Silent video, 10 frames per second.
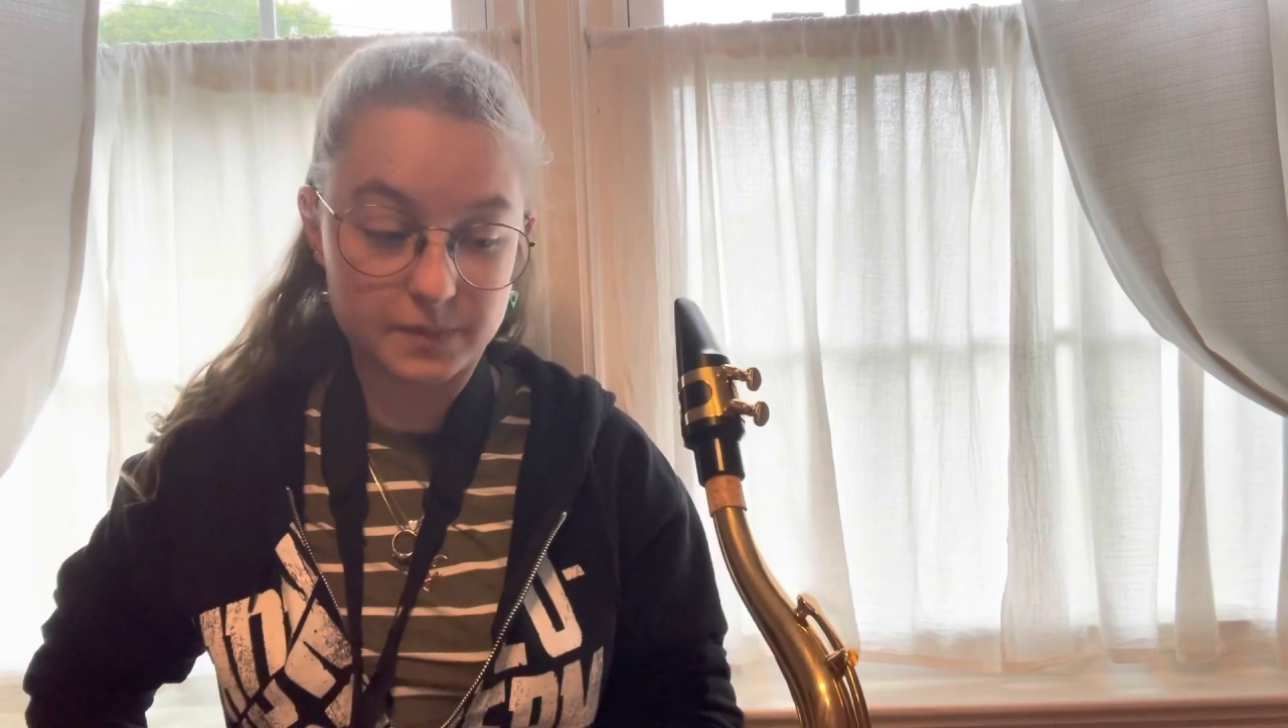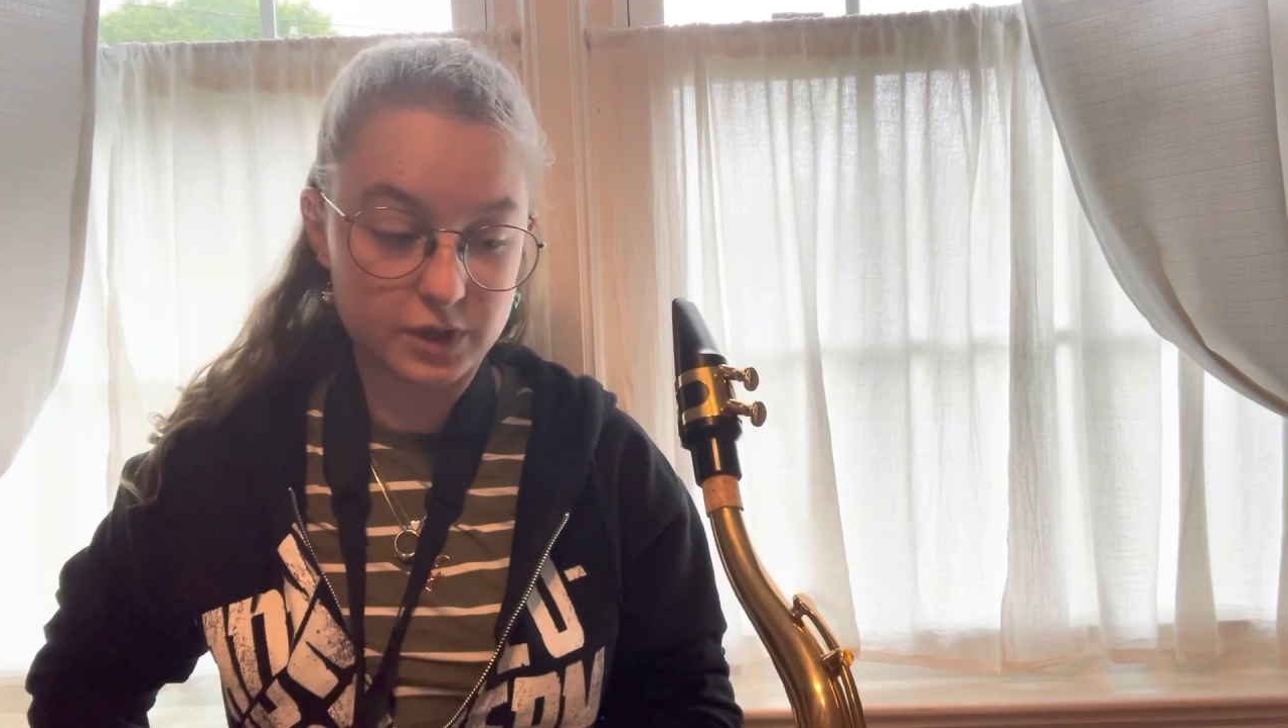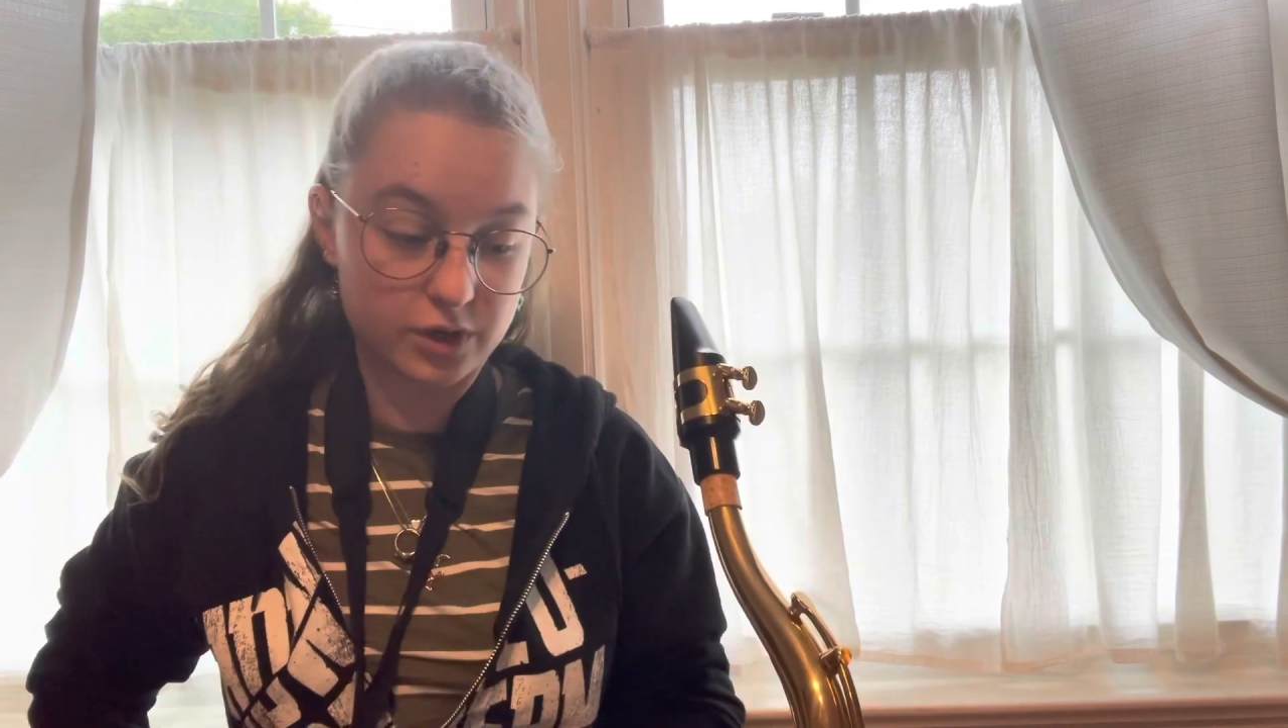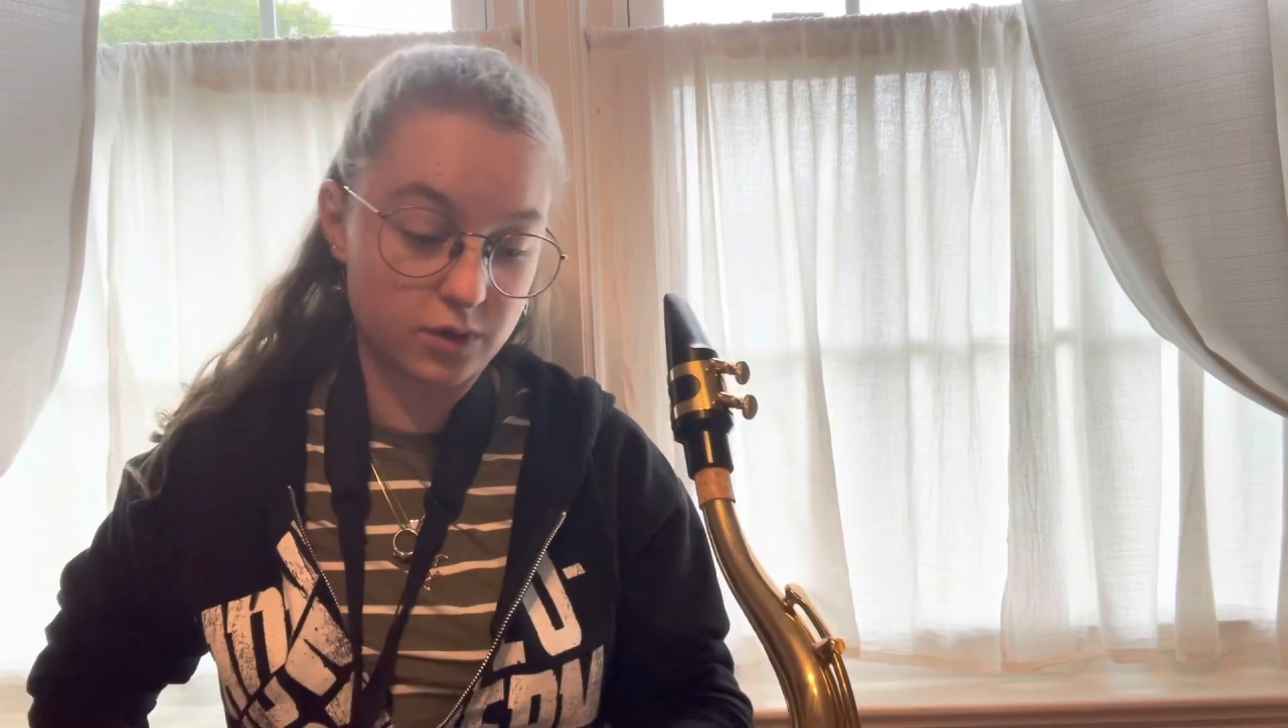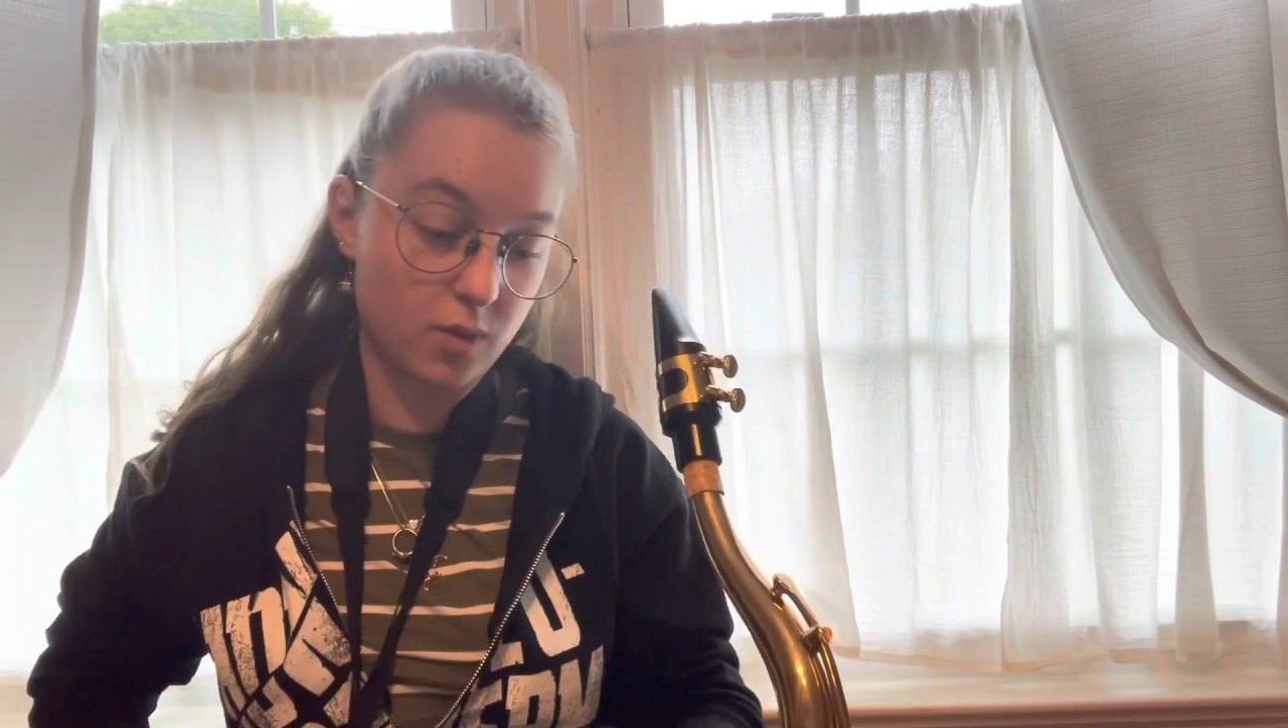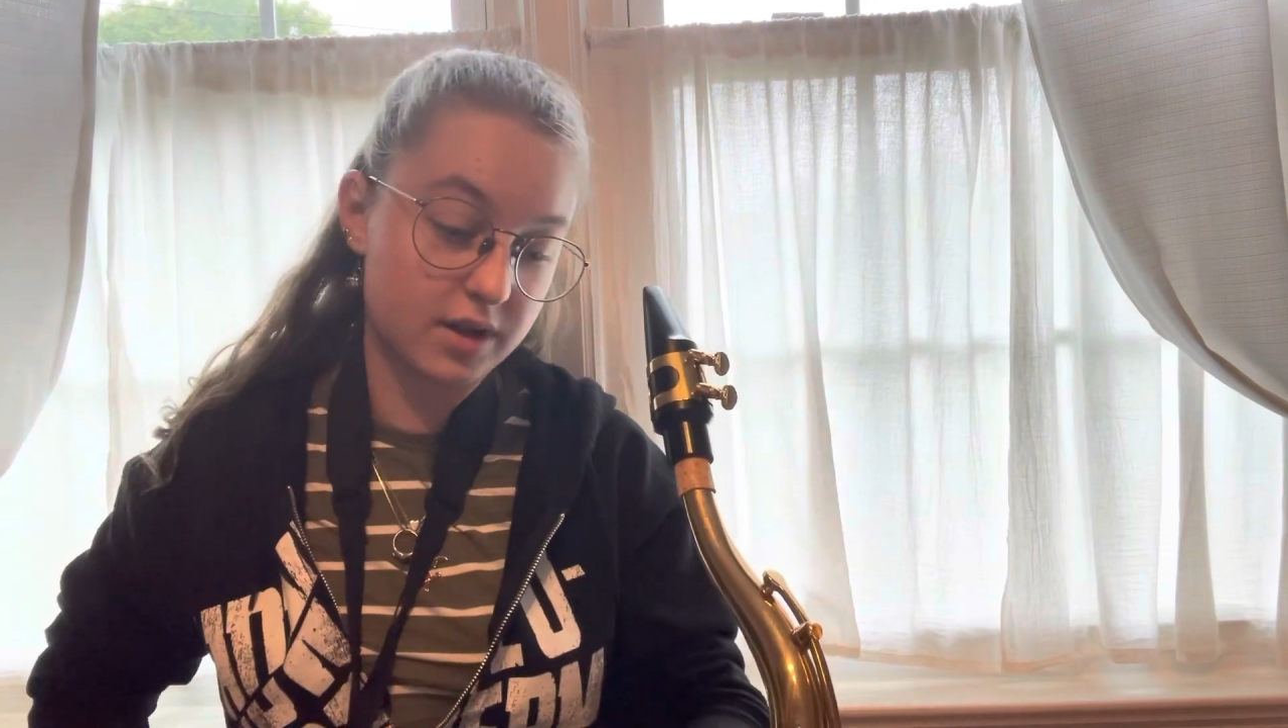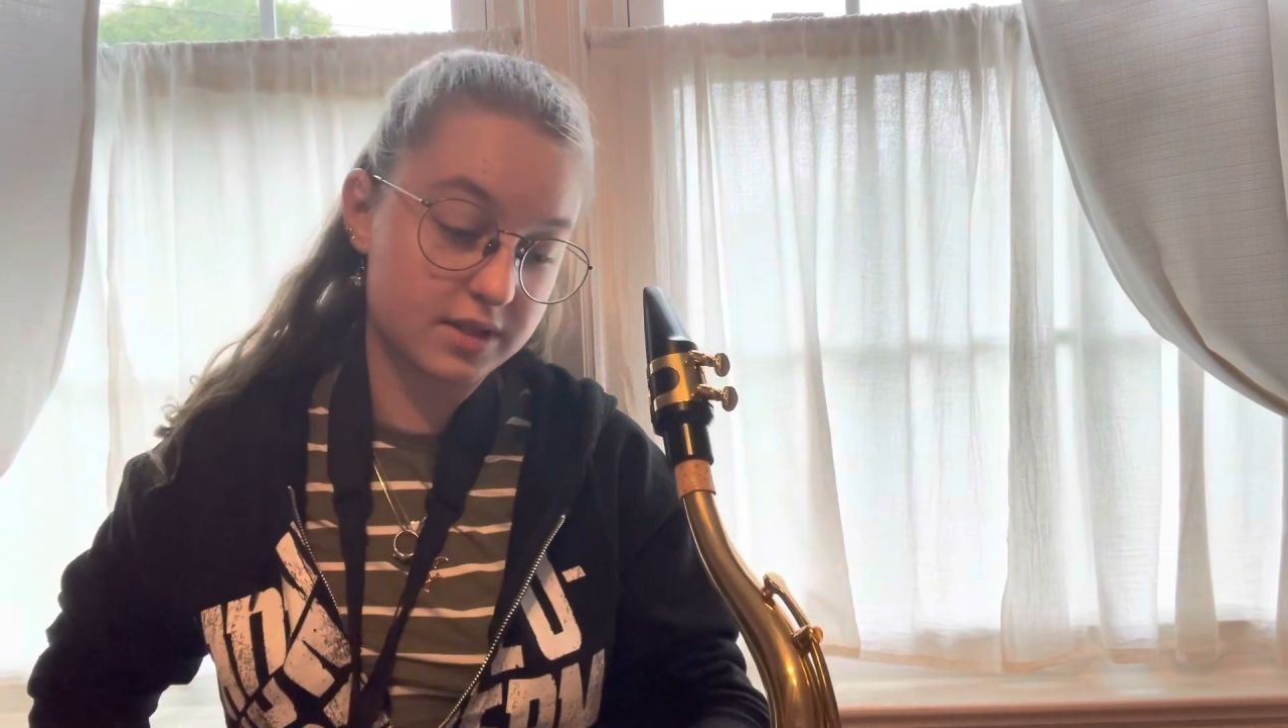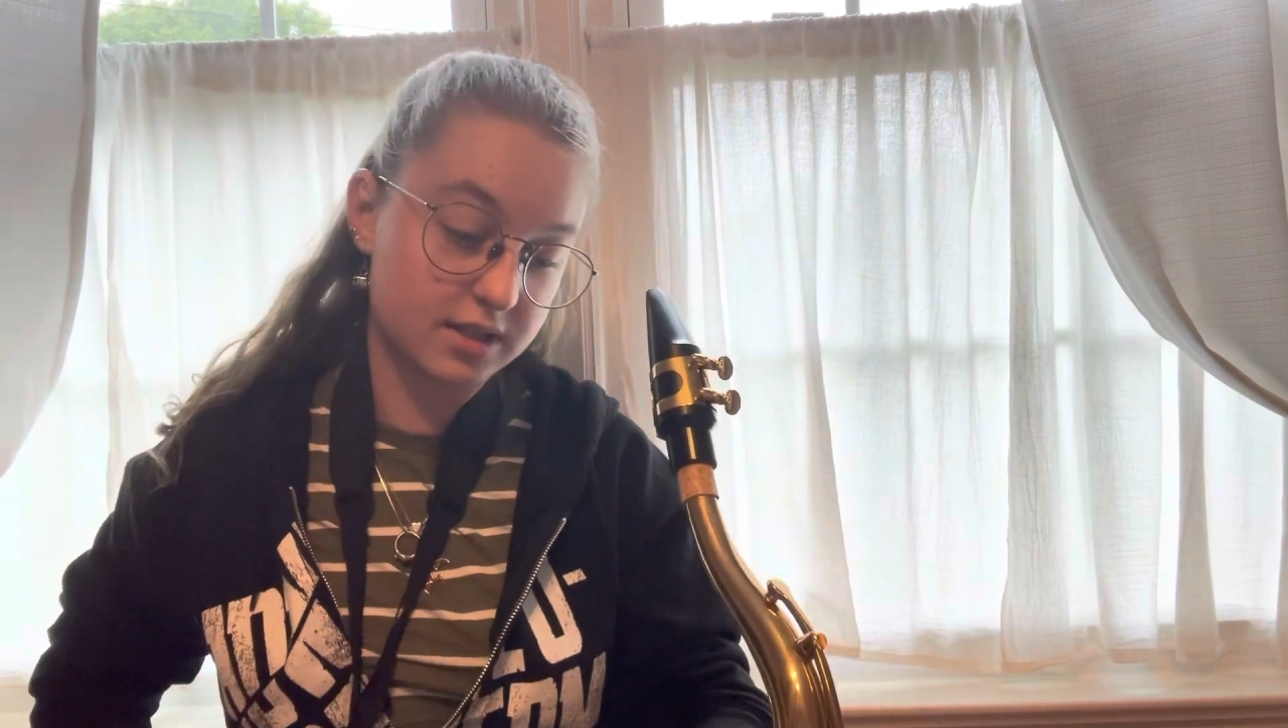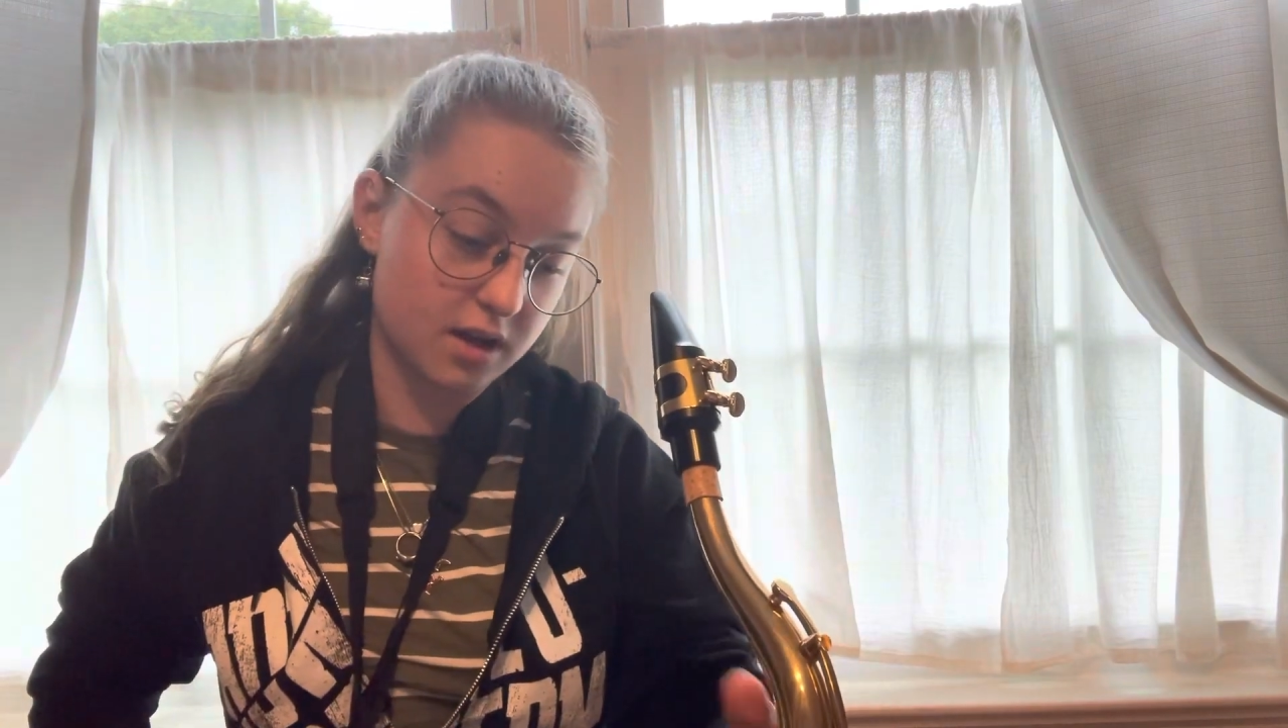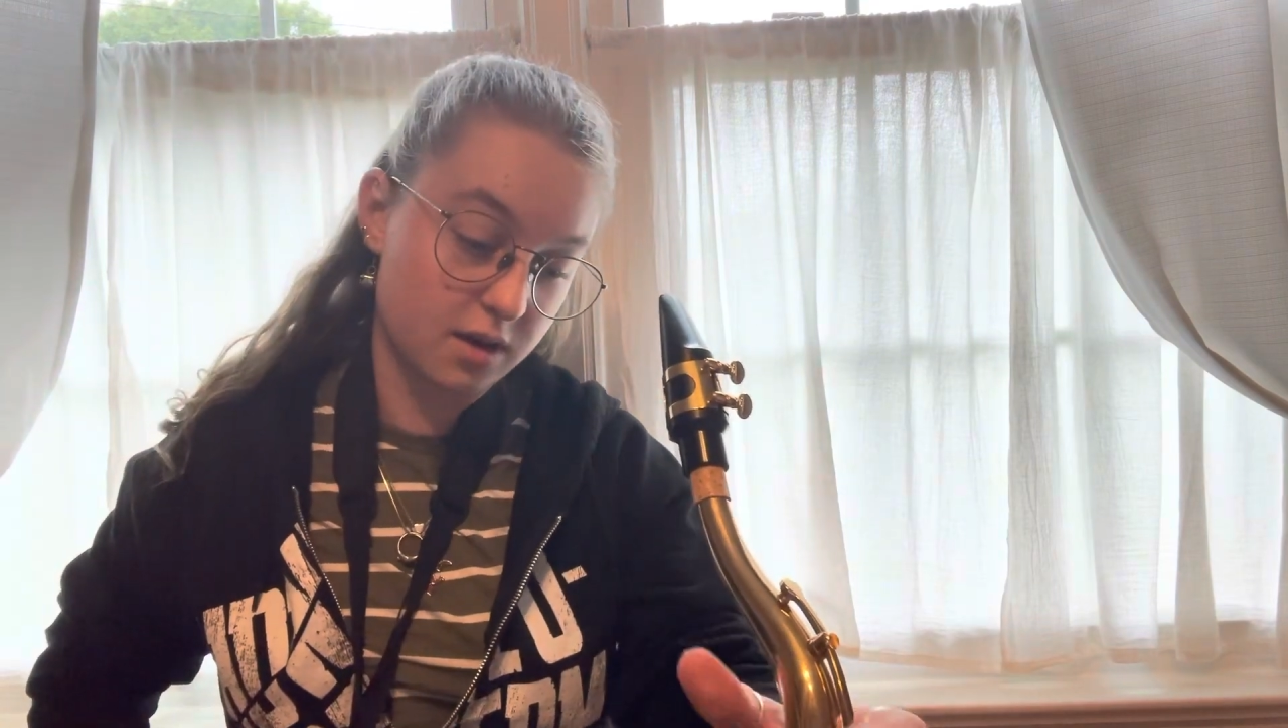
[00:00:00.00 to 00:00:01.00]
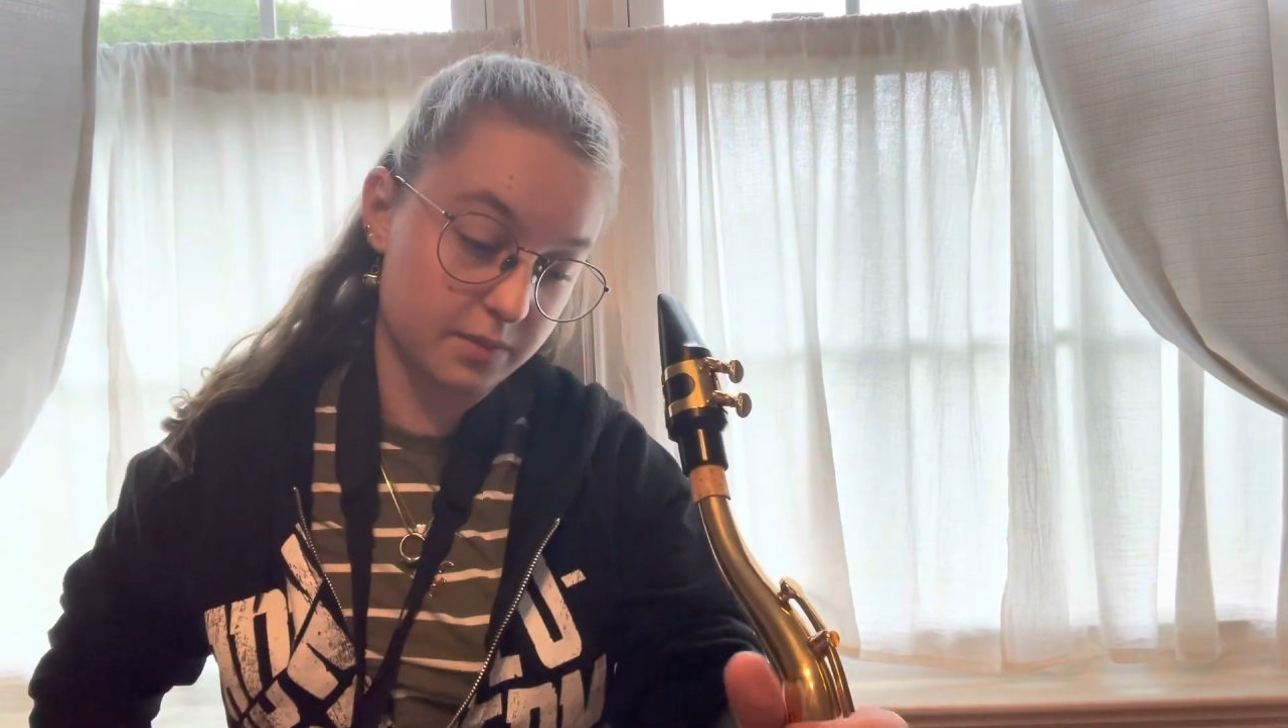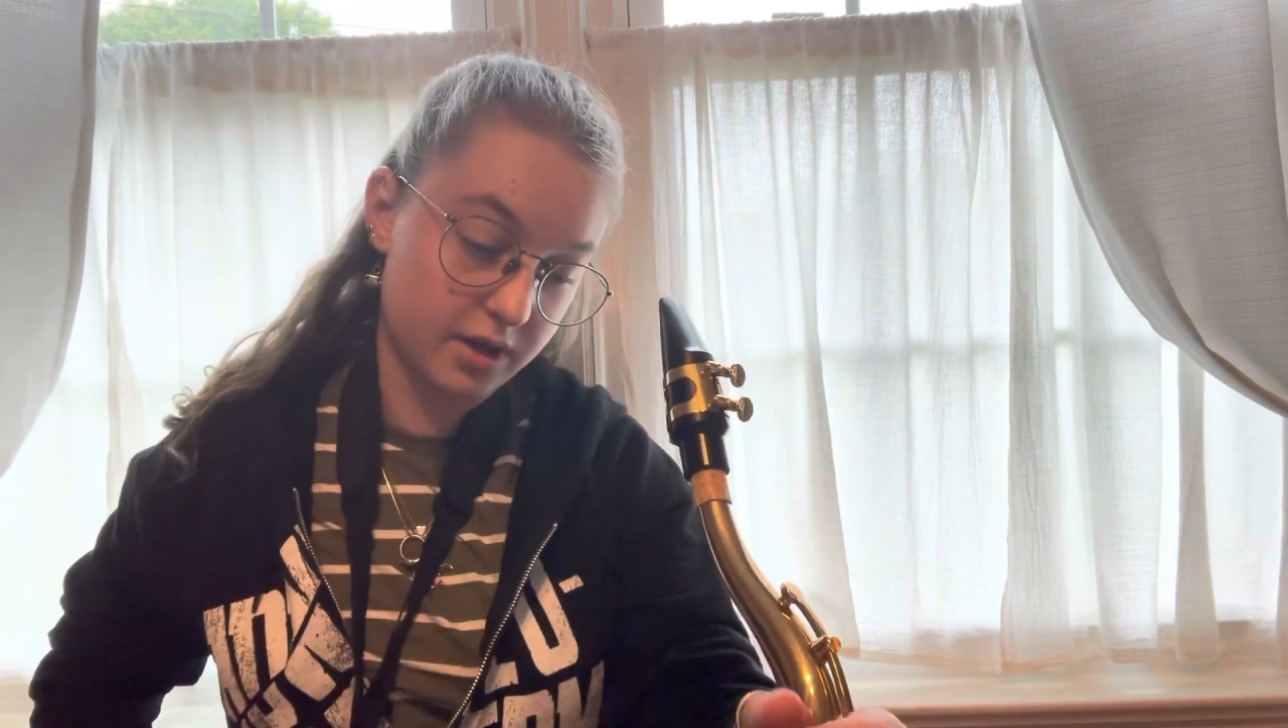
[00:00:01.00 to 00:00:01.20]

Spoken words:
You're going to want it to come